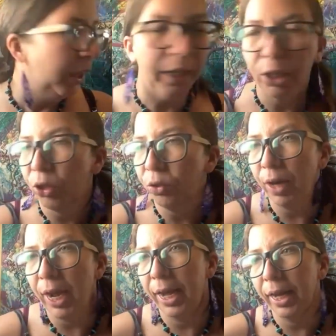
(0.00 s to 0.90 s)
Mink
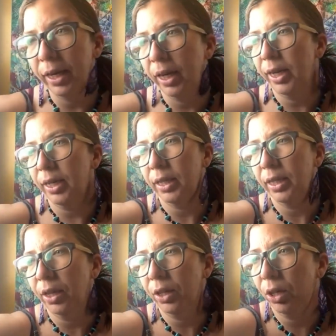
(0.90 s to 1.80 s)
Shred is
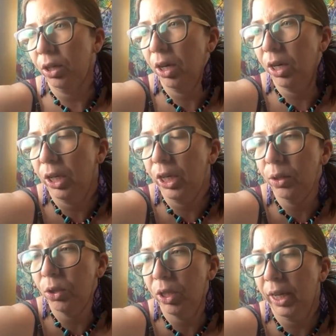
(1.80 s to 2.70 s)
another
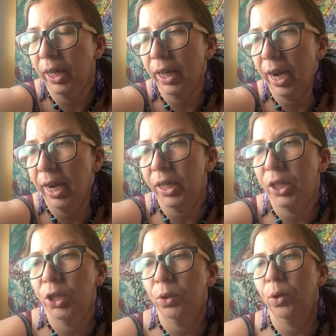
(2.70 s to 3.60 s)
huge thing that I
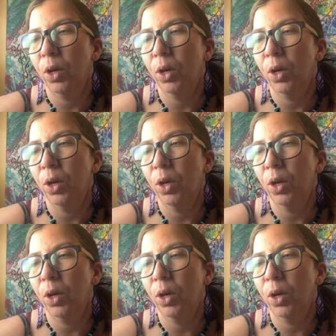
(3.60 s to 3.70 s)
do.